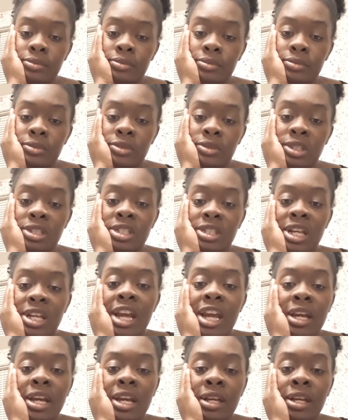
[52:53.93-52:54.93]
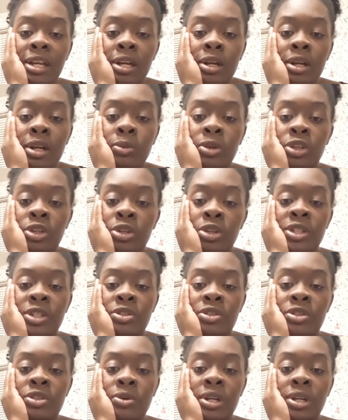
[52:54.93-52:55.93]
I said, hey, will you be
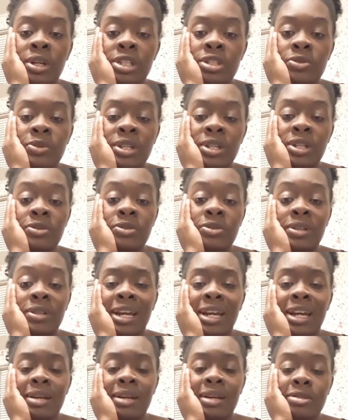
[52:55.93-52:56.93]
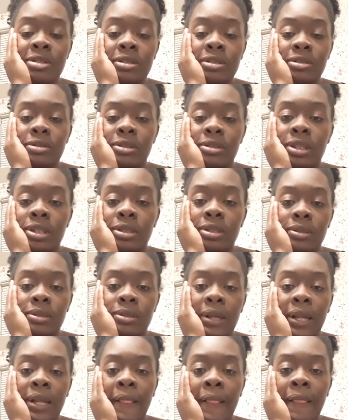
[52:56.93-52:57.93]
touring in 2020? Absolutely.
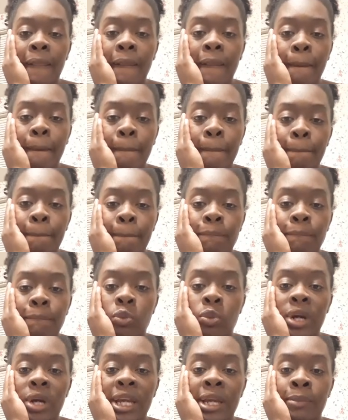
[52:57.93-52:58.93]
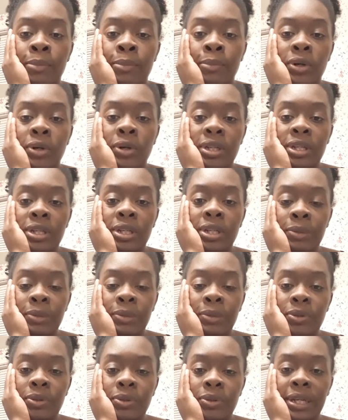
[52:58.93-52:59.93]
Way more than what I'm
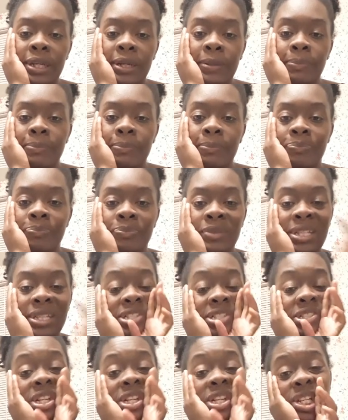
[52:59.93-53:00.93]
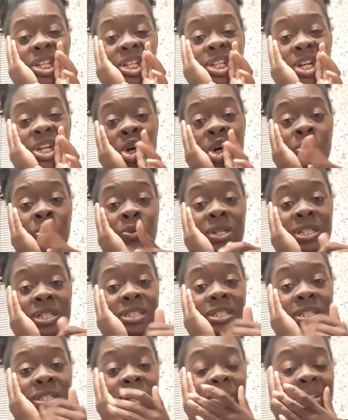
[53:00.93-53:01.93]
doing now. This year, the goal was
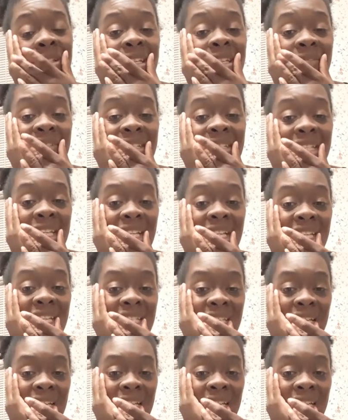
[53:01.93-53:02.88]
to go to 7 cities.